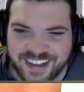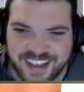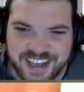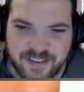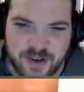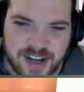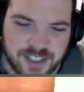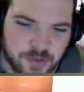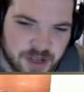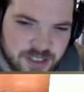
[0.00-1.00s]
Does he have rights
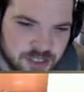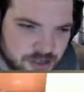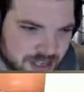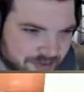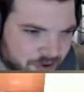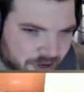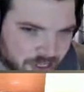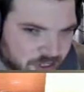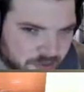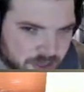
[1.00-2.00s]
to use that
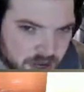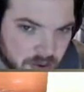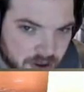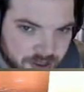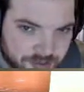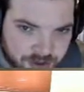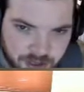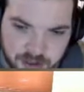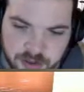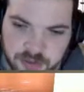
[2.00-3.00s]
footage? We don't. I don't
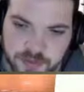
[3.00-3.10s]
think.